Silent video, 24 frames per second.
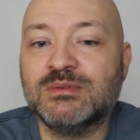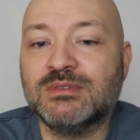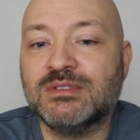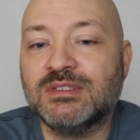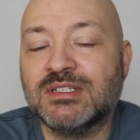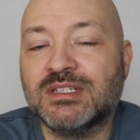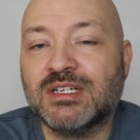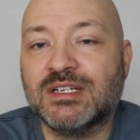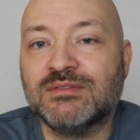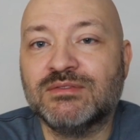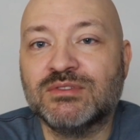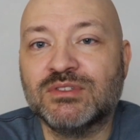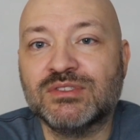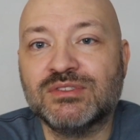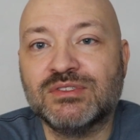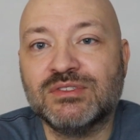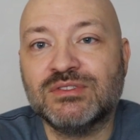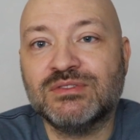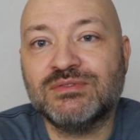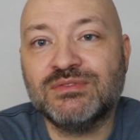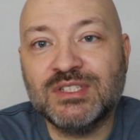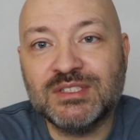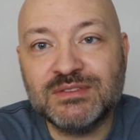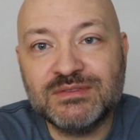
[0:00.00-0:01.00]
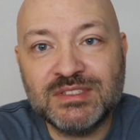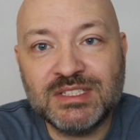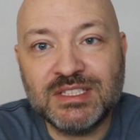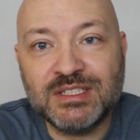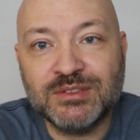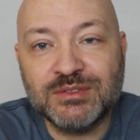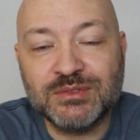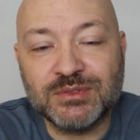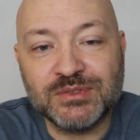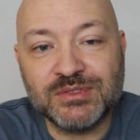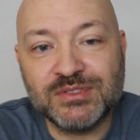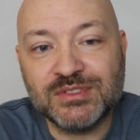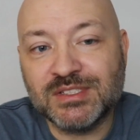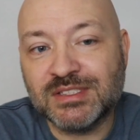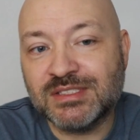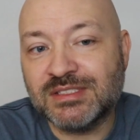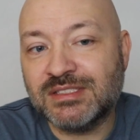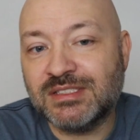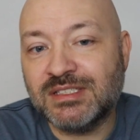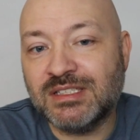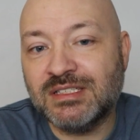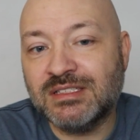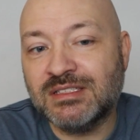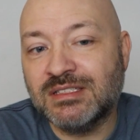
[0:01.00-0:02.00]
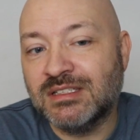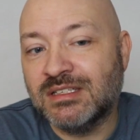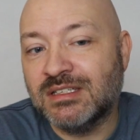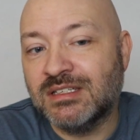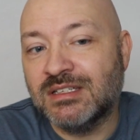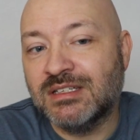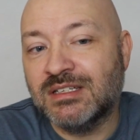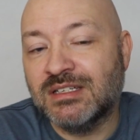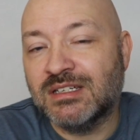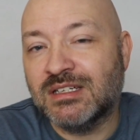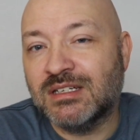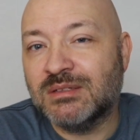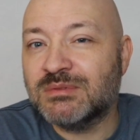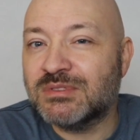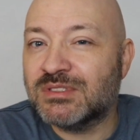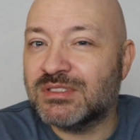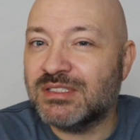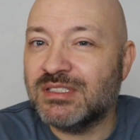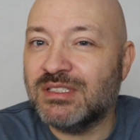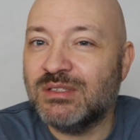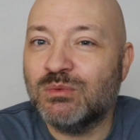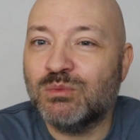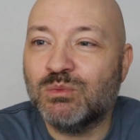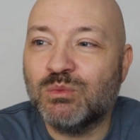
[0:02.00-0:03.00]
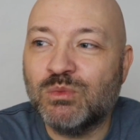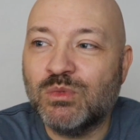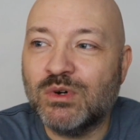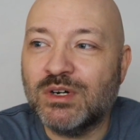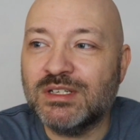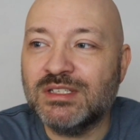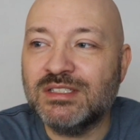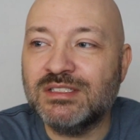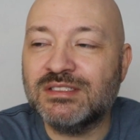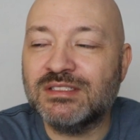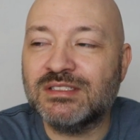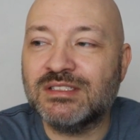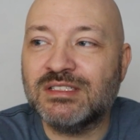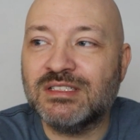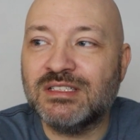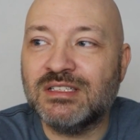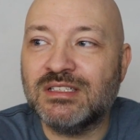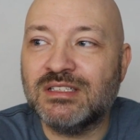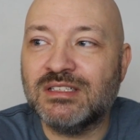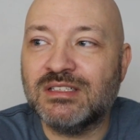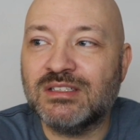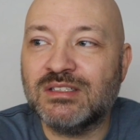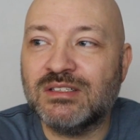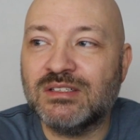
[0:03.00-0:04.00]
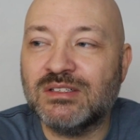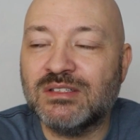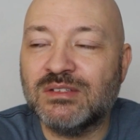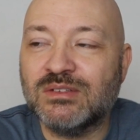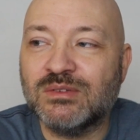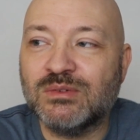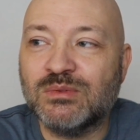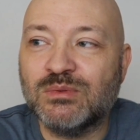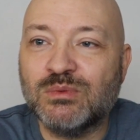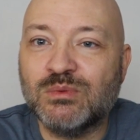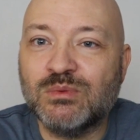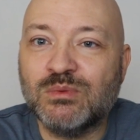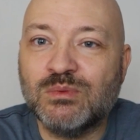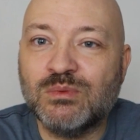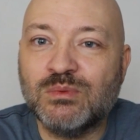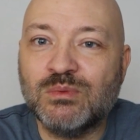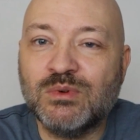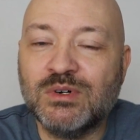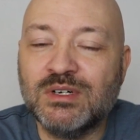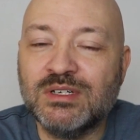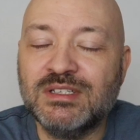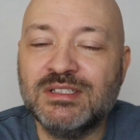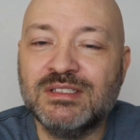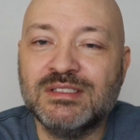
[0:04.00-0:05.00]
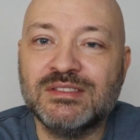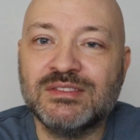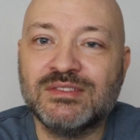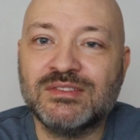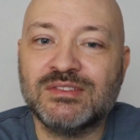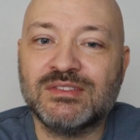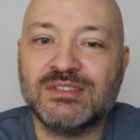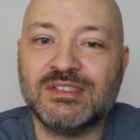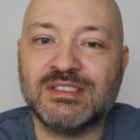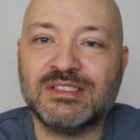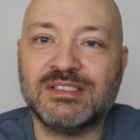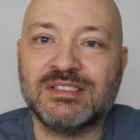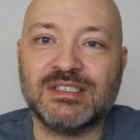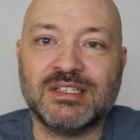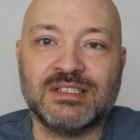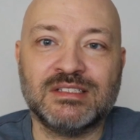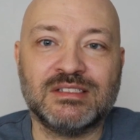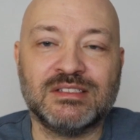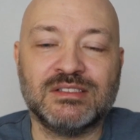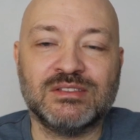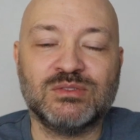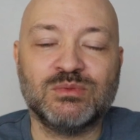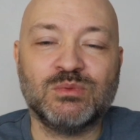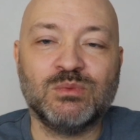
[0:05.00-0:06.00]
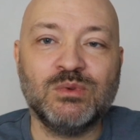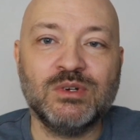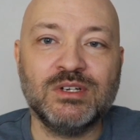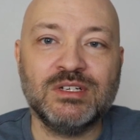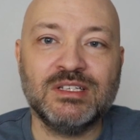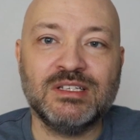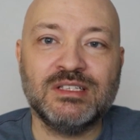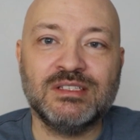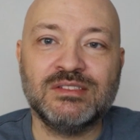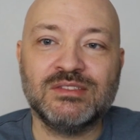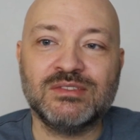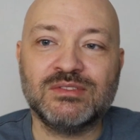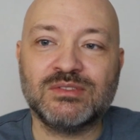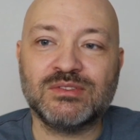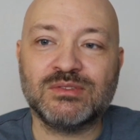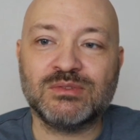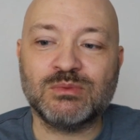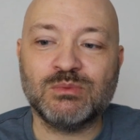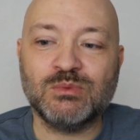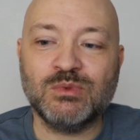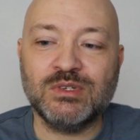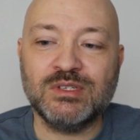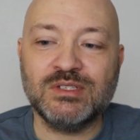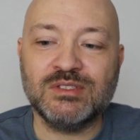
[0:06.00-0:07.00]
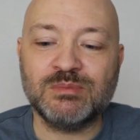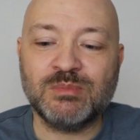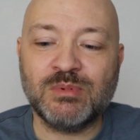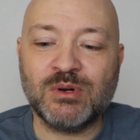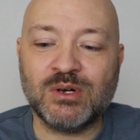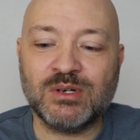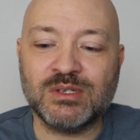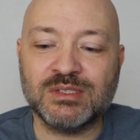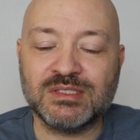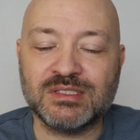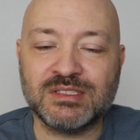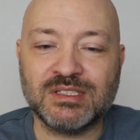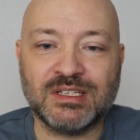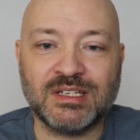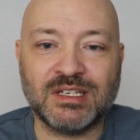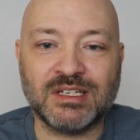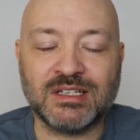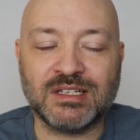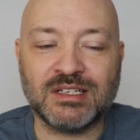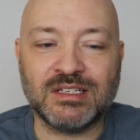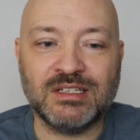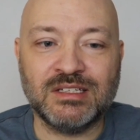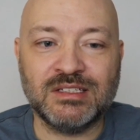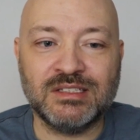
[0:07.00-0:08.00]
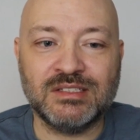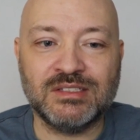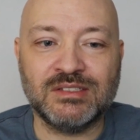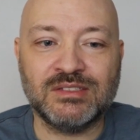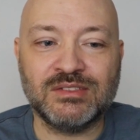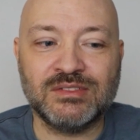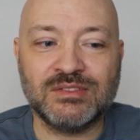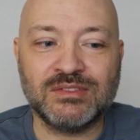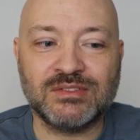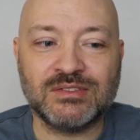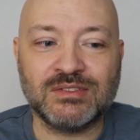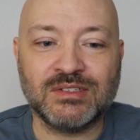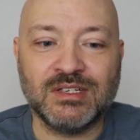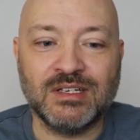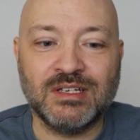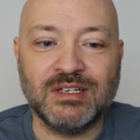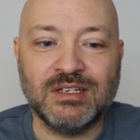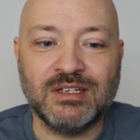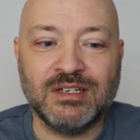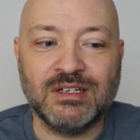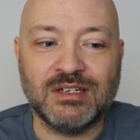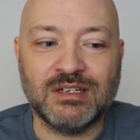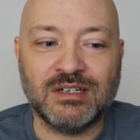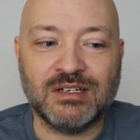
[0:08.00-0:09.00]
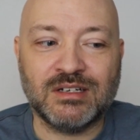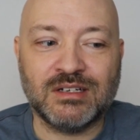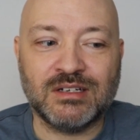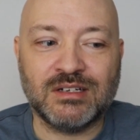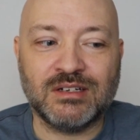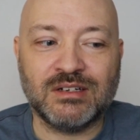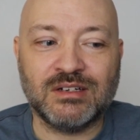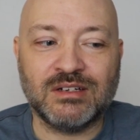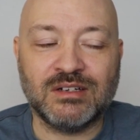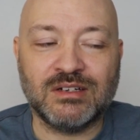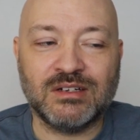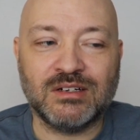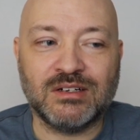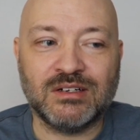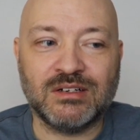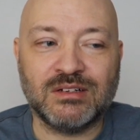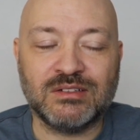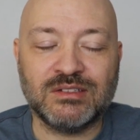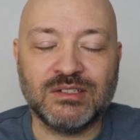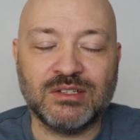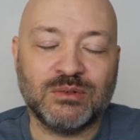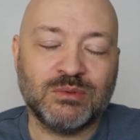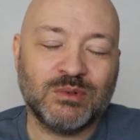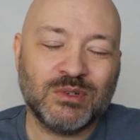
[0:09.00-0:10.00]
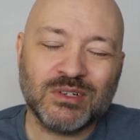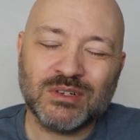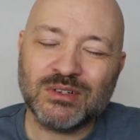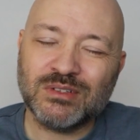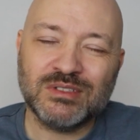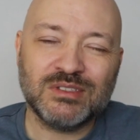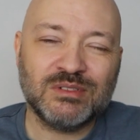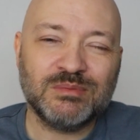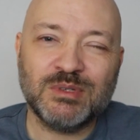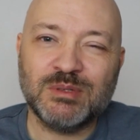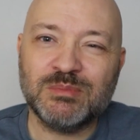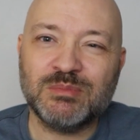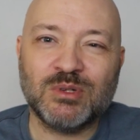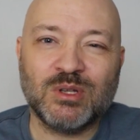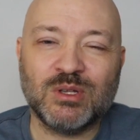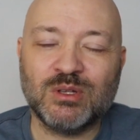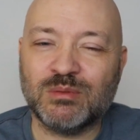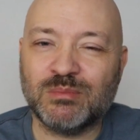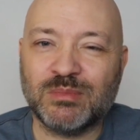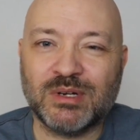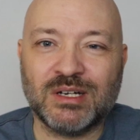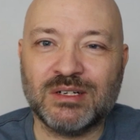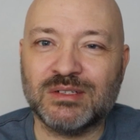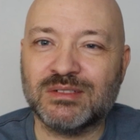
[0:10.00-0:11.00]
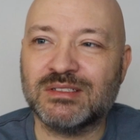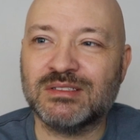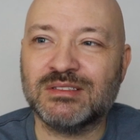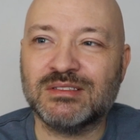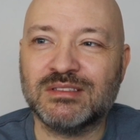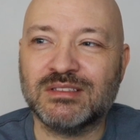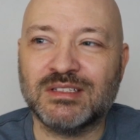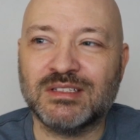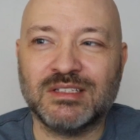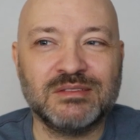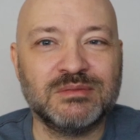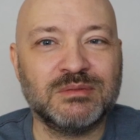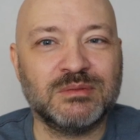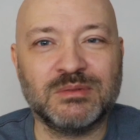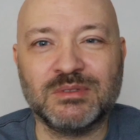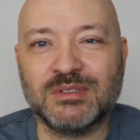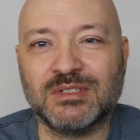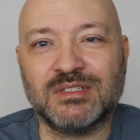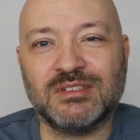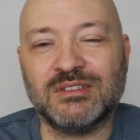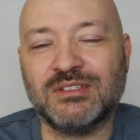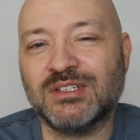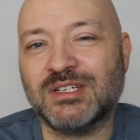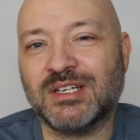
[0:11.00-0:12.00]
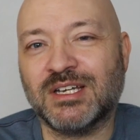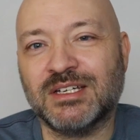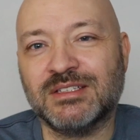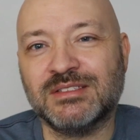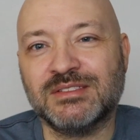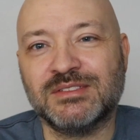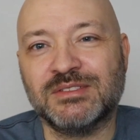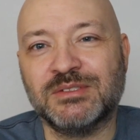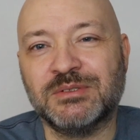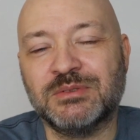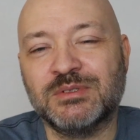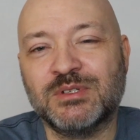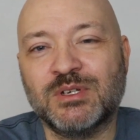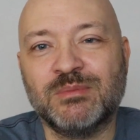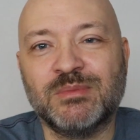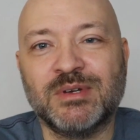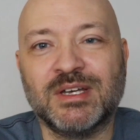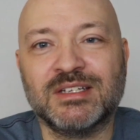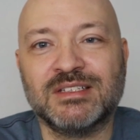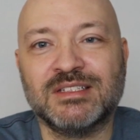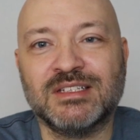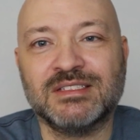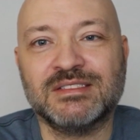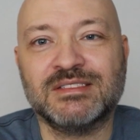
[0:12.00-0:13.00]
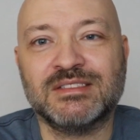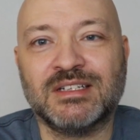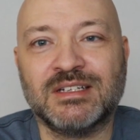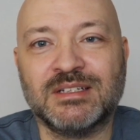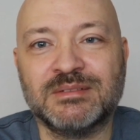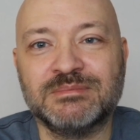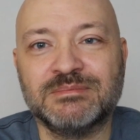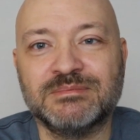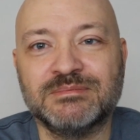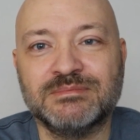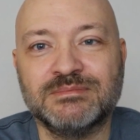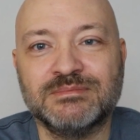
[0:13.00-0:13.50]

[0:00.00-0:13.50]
We'll look at verses 15 through 16, and we'll see what is the what is the sentence. What is what is Paul saying? Is uh, you know what are these people all about? That's what we're going to look at. So come back next time.